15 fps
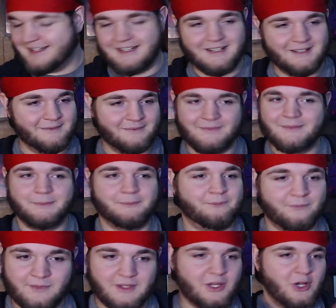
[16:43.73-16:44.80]
Um
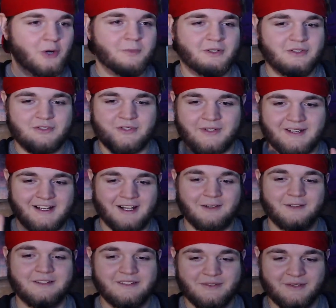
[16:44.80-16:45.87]
hope y'all enjoyed.
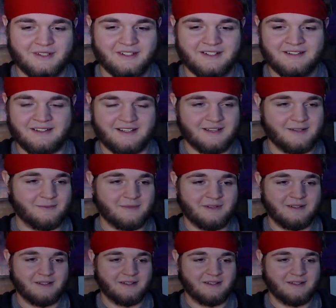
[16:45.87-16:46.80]
I'll see you all next time.